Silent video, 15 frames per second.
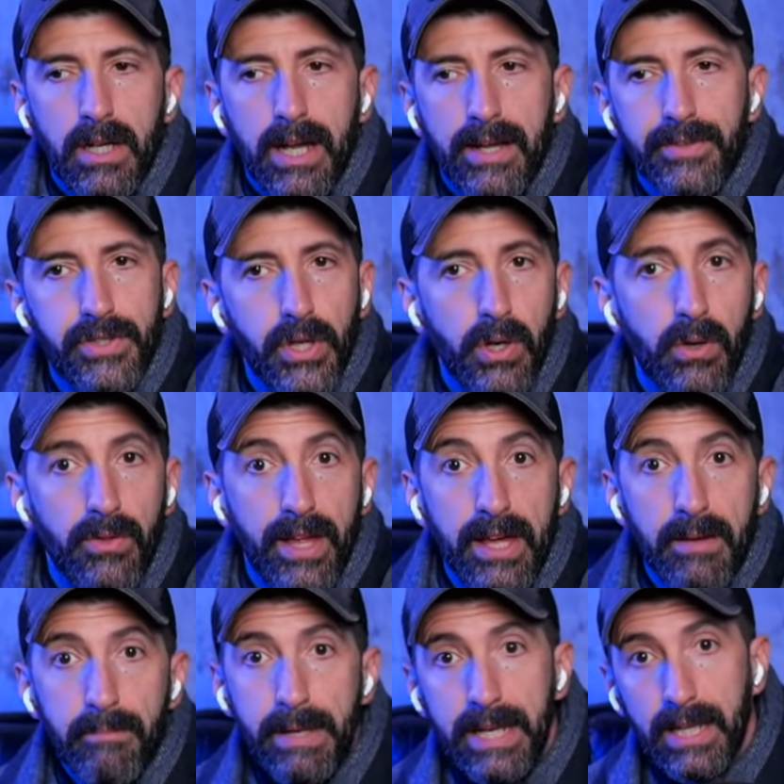And so
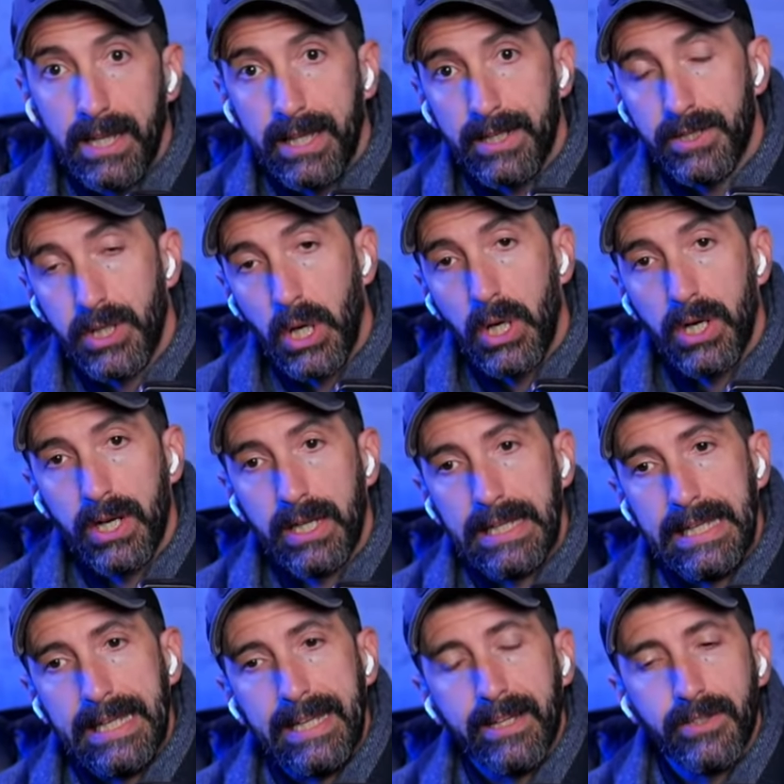they immediately start
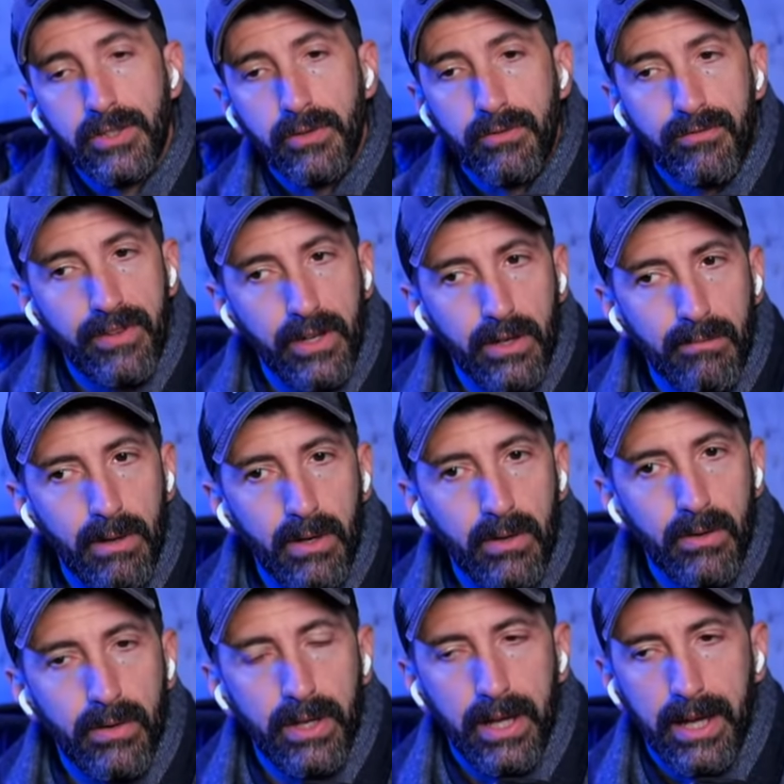getting into fear
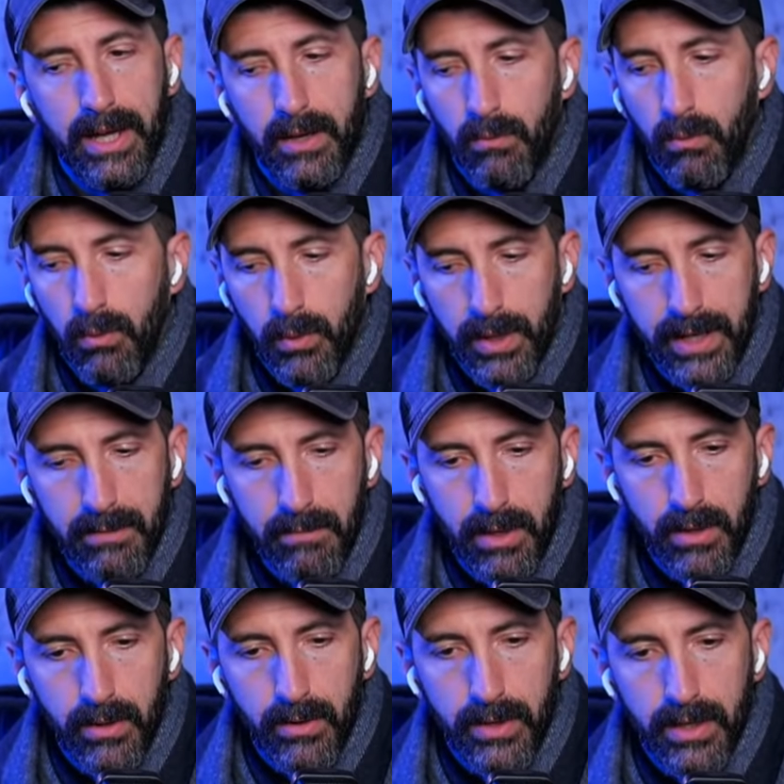mode and warning
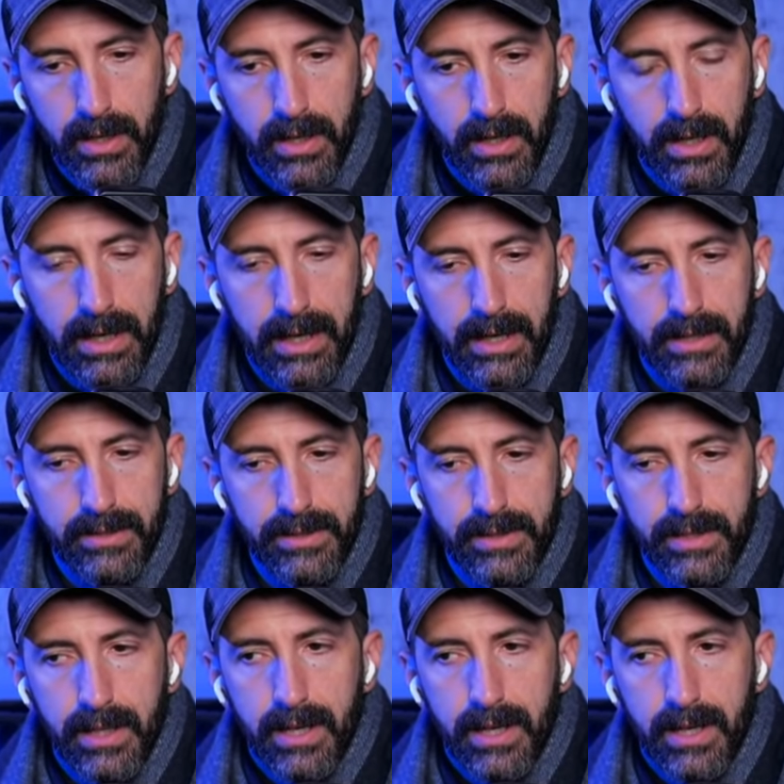mode. And